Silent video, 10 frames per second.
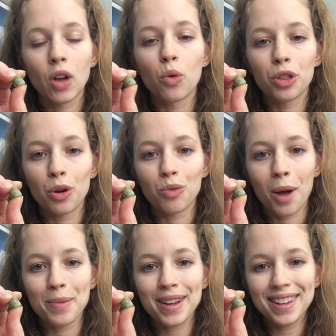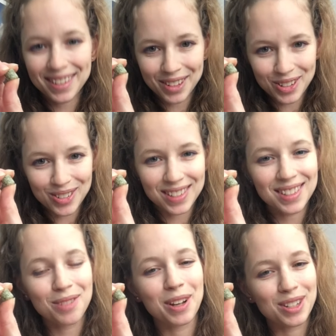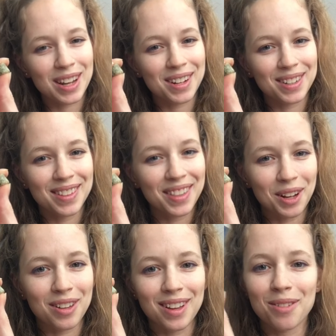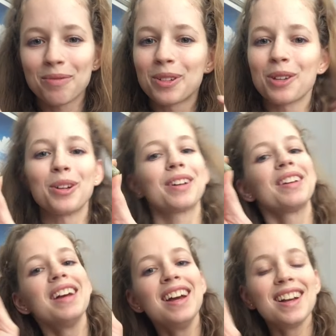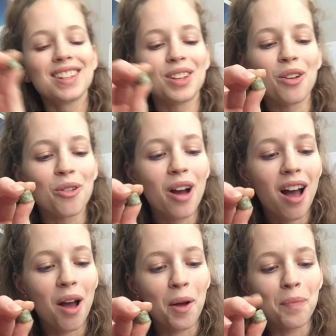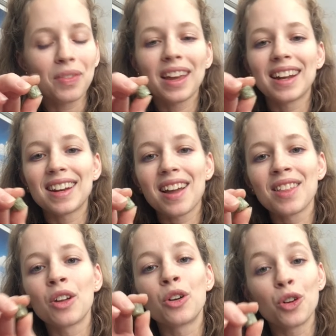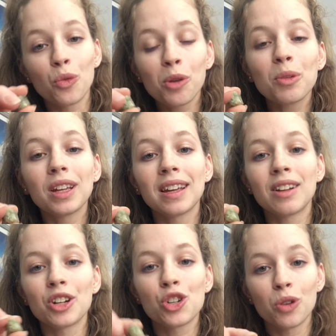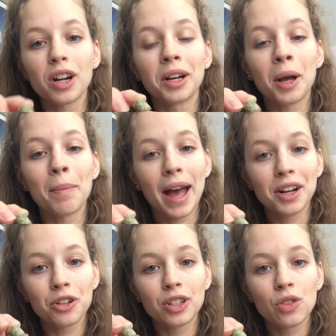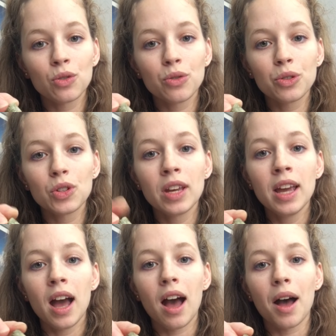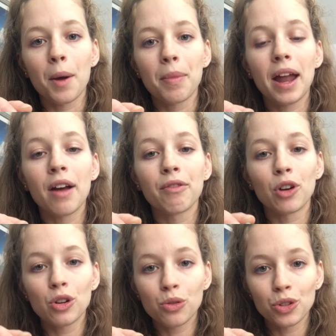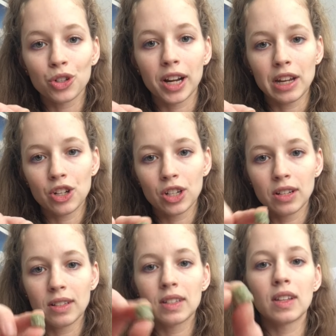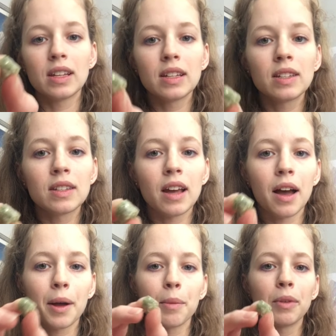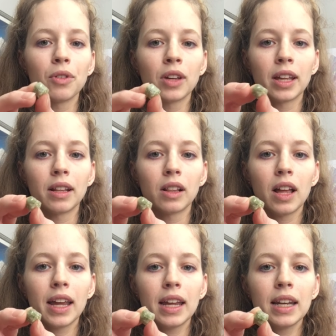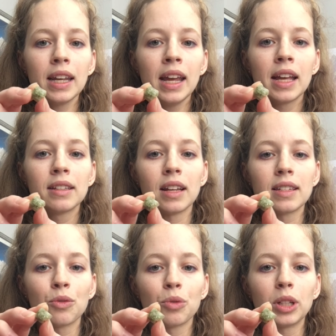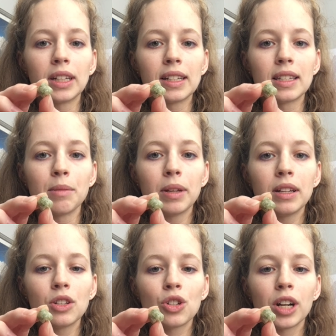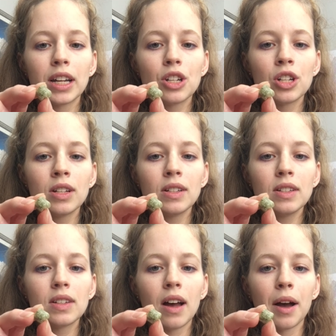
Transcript: orthorhombic crystal system. I just had to think on that one really quick. So normally are short and compact crystals that have vertical striations. This, if you get in the light, doesn't really exhibit striations.